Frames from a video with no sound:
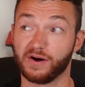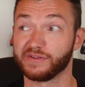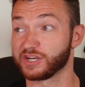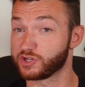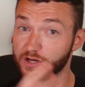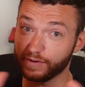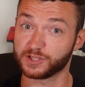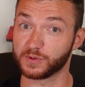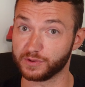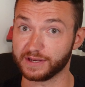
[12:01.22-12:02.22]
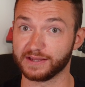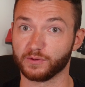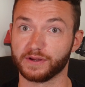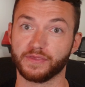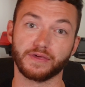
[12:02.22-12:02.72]
way everything should run smoothly in the
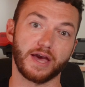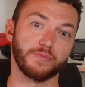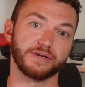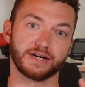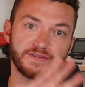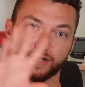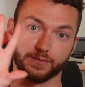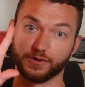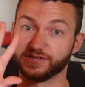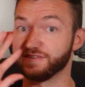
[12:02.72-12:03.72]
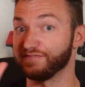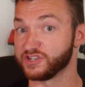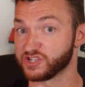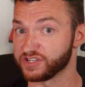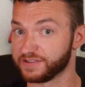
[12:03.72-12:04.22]
way that the EmuDeck developers
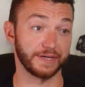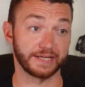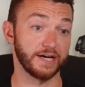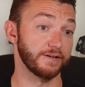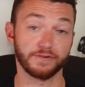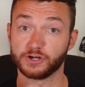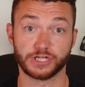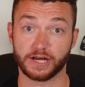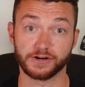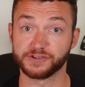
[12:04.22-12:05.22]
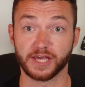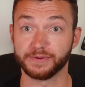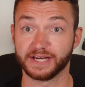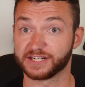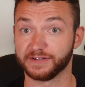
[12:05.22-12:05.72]
envisioned. Speaking of, shout out to the
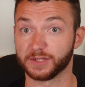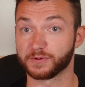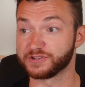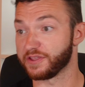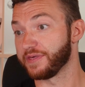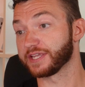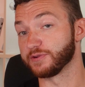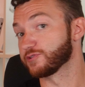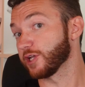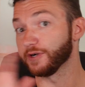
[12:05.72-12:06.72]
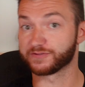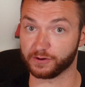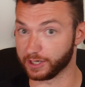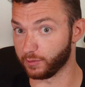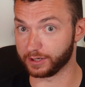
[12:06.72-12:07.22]
EmuDeck developers, thank you so much for
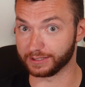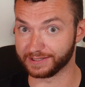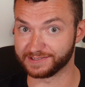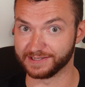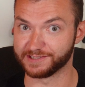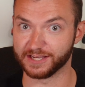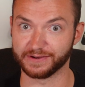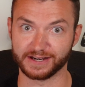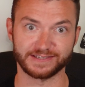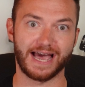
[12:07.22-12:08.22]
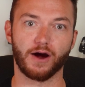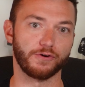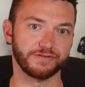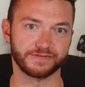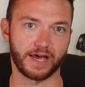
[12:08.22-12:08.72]
all your work on this and saving us
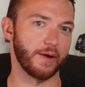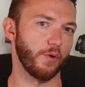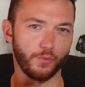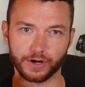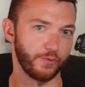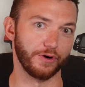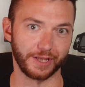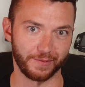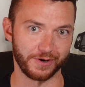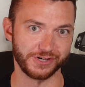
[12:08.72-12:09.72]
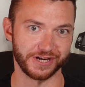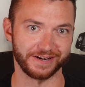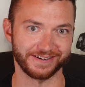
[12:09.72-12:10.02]
hours of time. We really appreciate